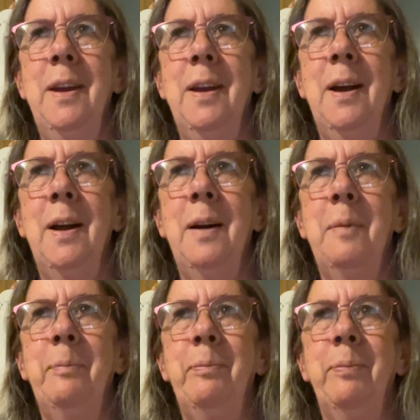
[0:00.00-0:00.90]

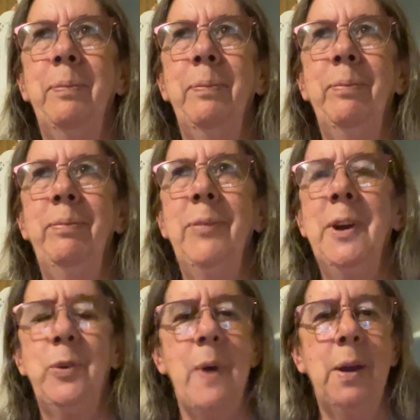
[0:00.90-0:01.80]
um,
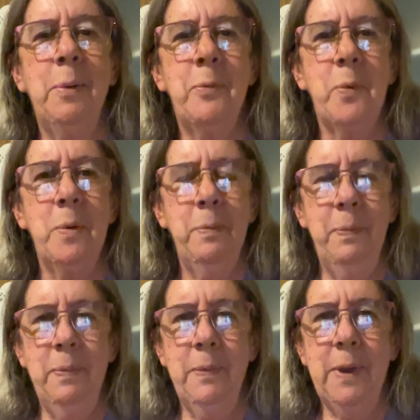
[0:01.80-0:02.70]
dragon fruit,
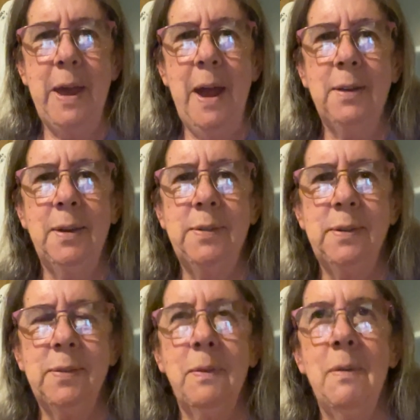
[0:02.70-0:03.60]
cactus
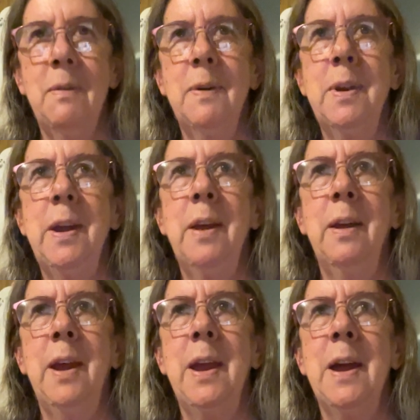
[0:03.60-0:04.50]
is growing.
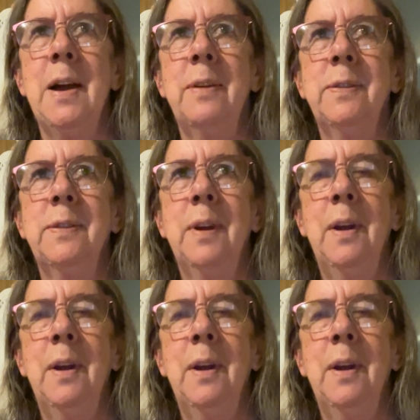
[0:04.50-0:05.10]
He has